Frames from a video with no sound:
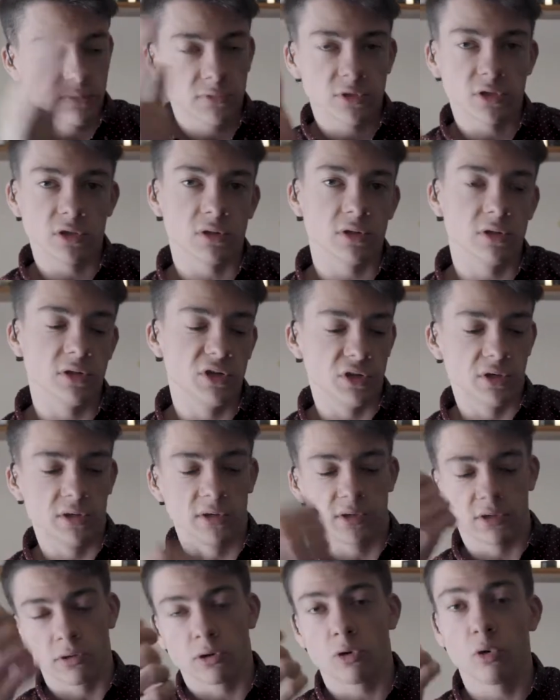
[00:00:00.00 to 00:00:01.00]
Just
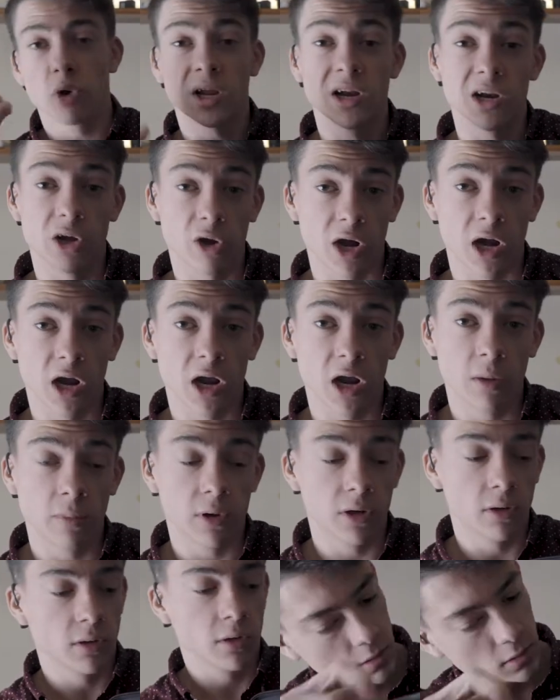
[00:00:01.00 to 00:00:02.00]
need to click and
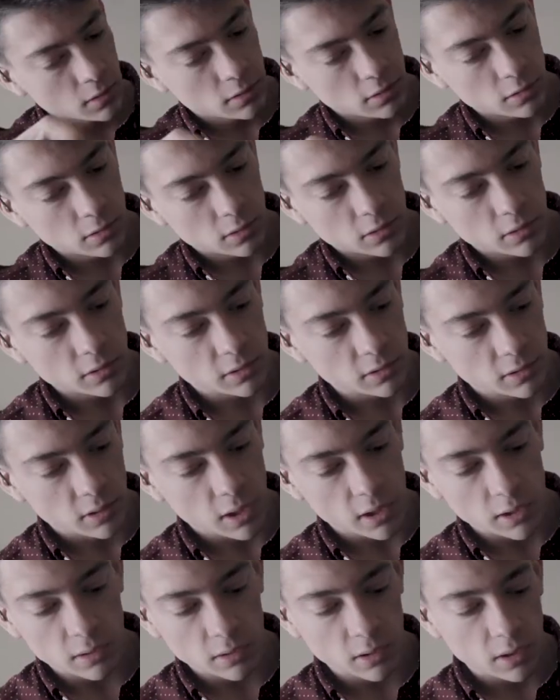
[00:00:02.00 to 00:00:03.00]
grab. So it's
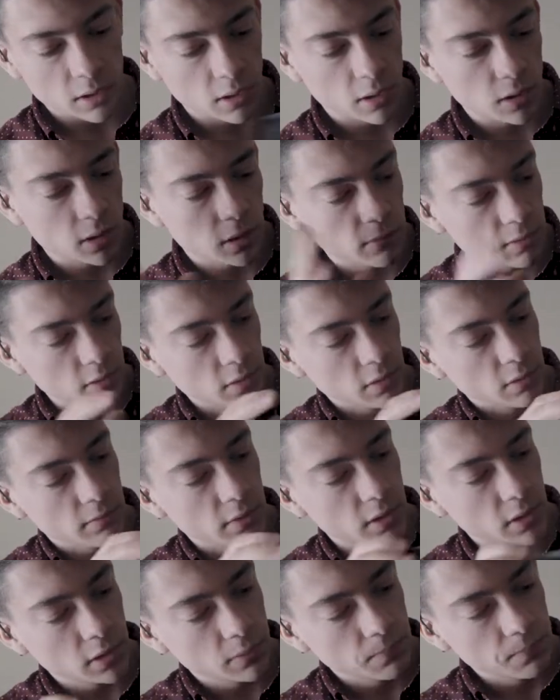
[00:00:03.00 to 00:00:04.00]
kind of like a little
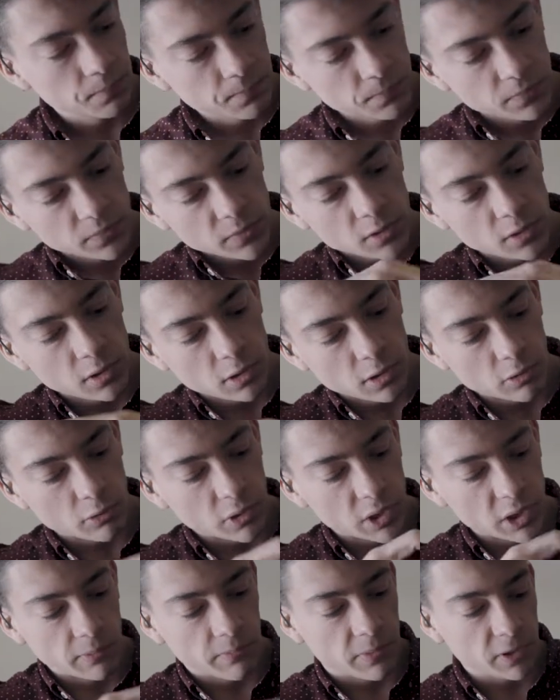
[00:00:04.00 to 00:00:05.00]
bit, you know,
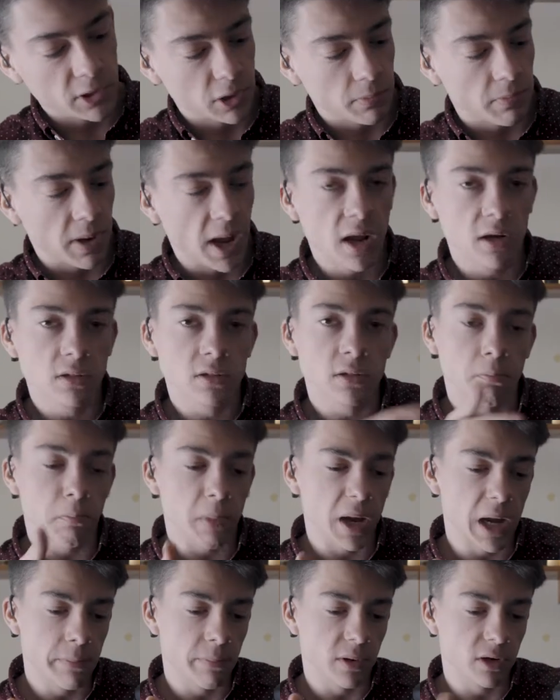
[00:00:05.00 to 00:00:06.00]
where you put your pens and
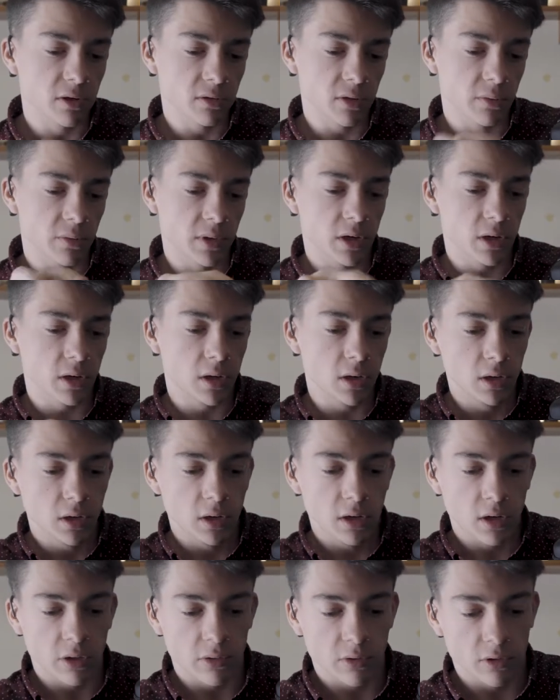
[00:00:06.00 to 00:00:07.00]
papers in there.
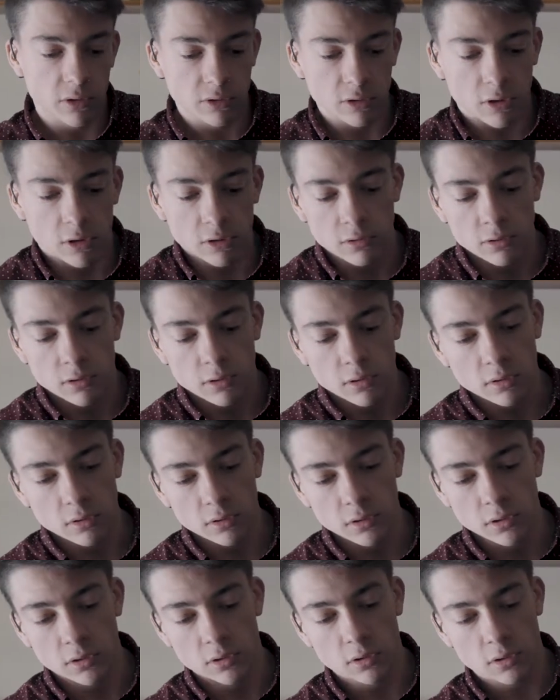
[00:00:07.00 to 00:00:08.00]
And there's also a
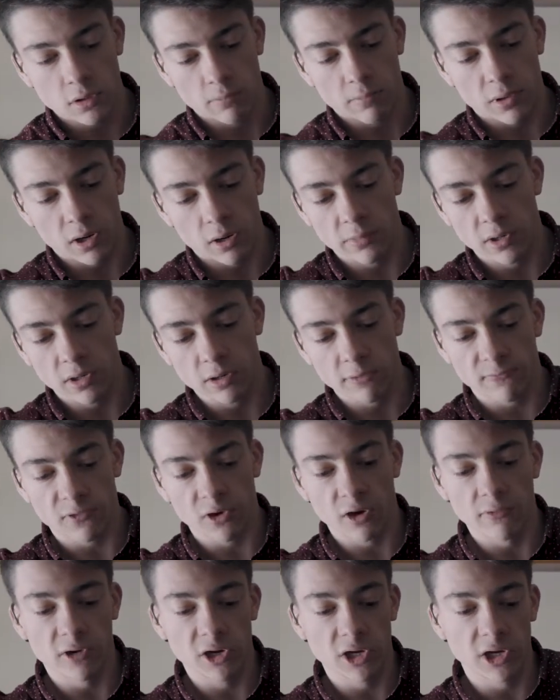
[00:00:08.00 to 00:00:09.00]
little compartment in
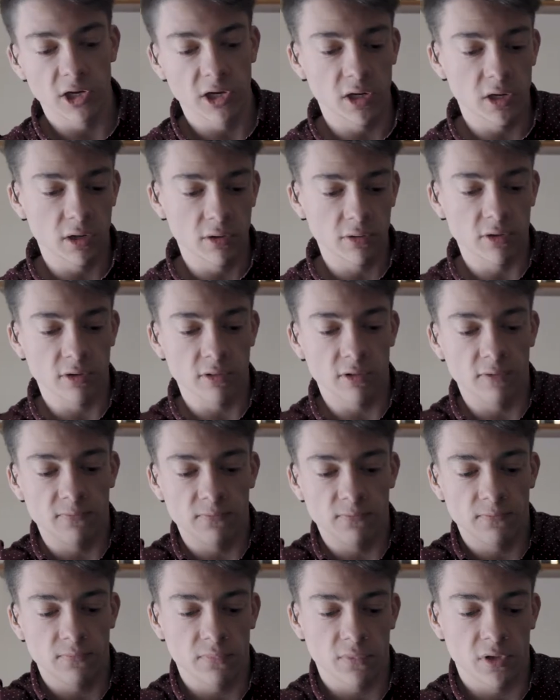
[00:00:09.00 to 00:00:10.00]
front of it here. There's a
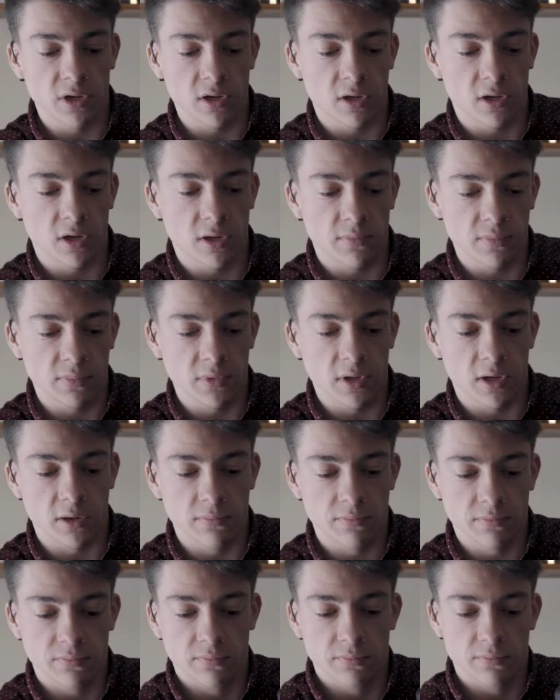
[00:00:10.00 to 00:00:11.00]
like a
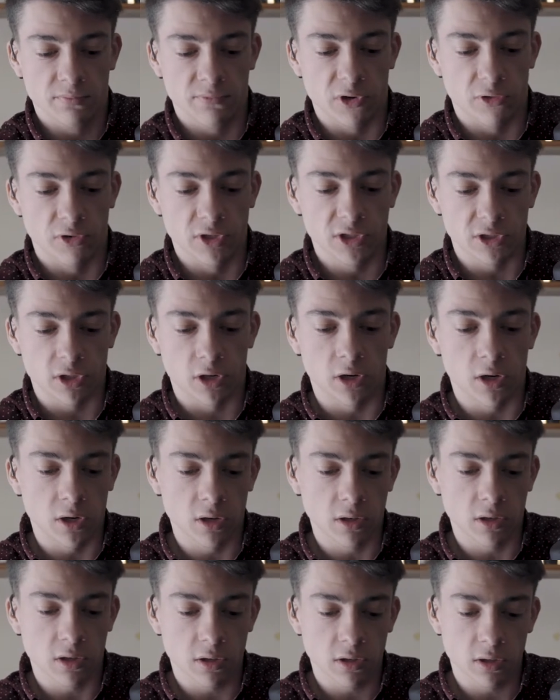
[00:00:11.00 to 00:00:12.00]
not very
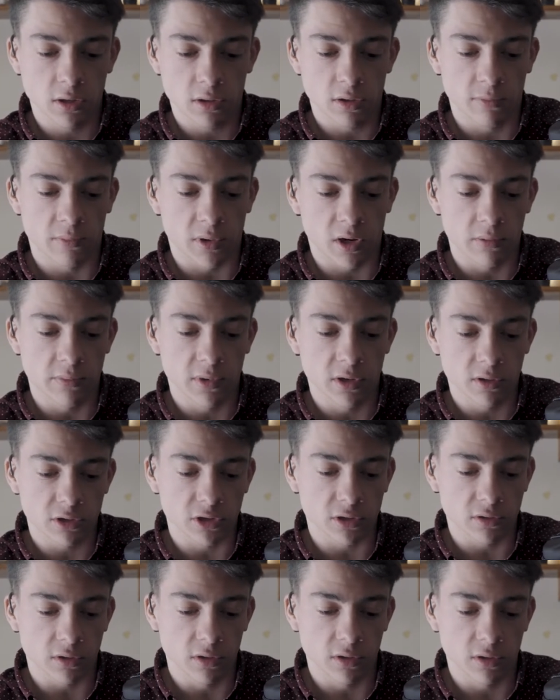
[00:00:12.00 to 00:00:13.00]
strong compartment. It's
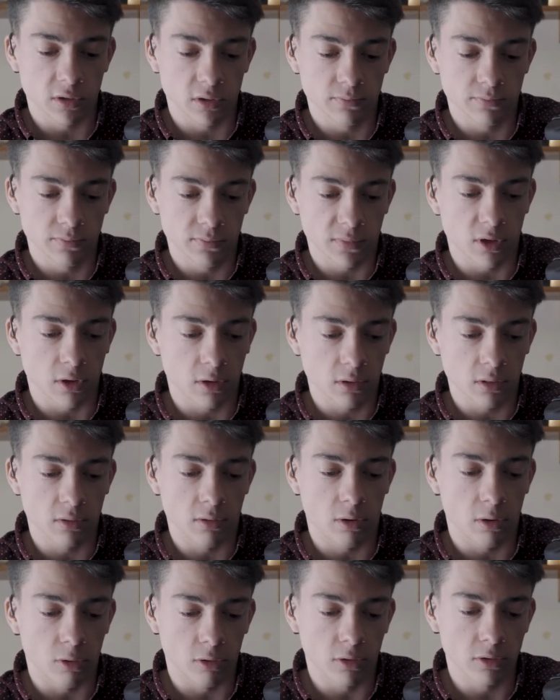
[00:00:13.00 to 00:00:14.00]
just a little, all the
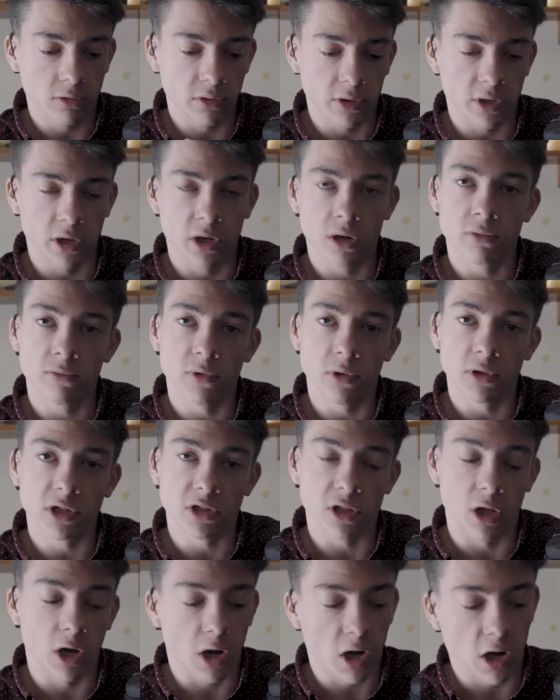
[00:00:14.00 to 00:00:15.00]
hole in there, really
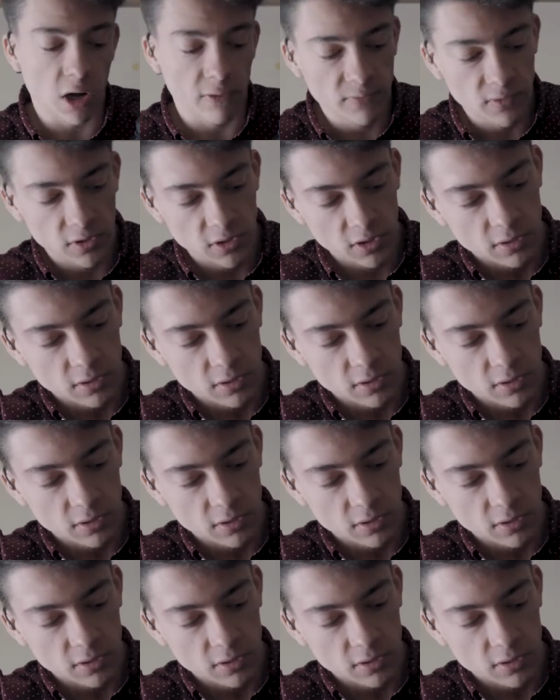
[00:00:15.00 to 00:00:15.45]
soft.